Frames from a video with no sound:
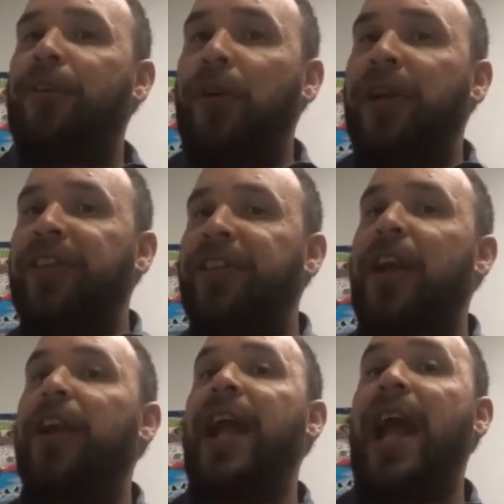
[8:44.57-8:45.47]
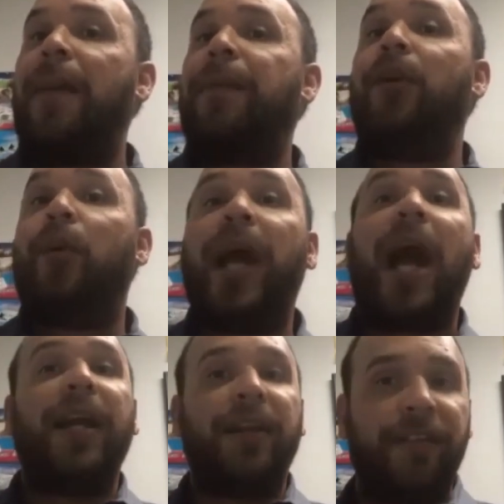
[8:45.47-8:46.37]
opportunities that are going to happen the
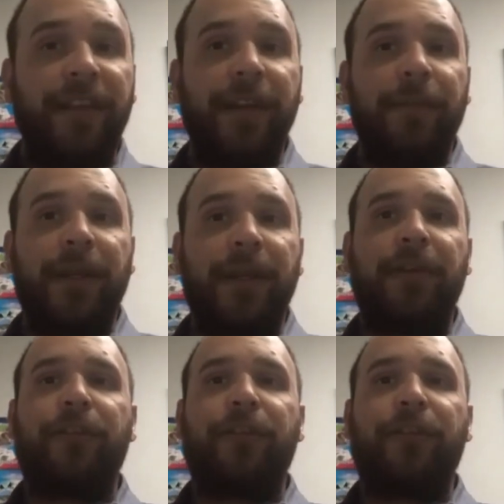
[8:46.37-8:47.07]
way I could see them.